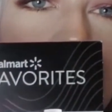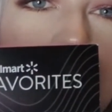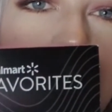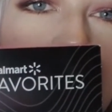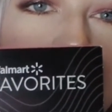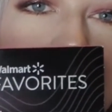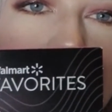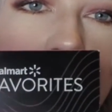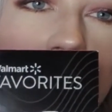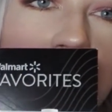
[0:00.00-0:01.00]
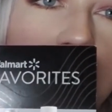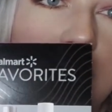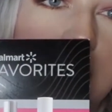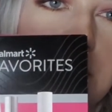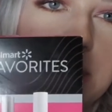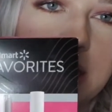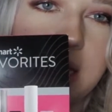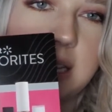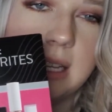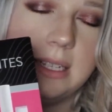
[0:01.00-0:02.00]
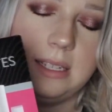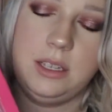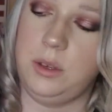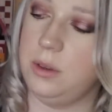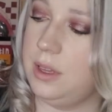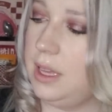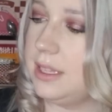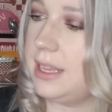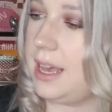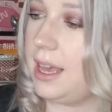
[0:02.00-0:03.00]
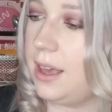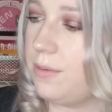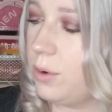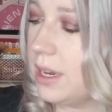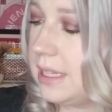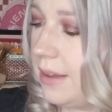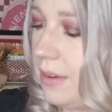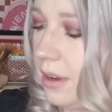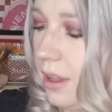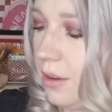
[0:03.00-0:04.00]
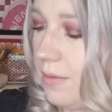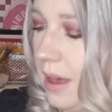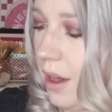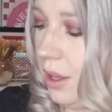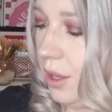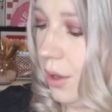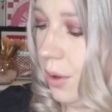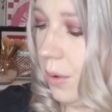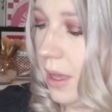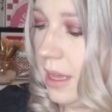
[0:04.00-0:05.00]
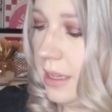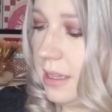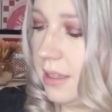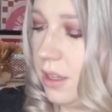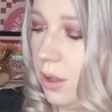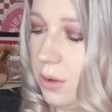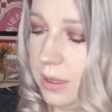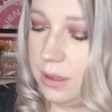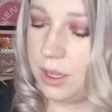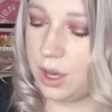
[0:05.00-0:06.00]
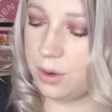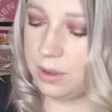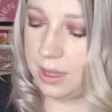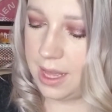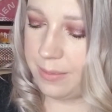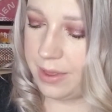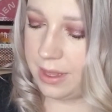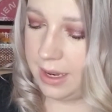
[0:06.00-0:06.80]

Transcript: latest in lips kit. It's a $47 value. It says go glam with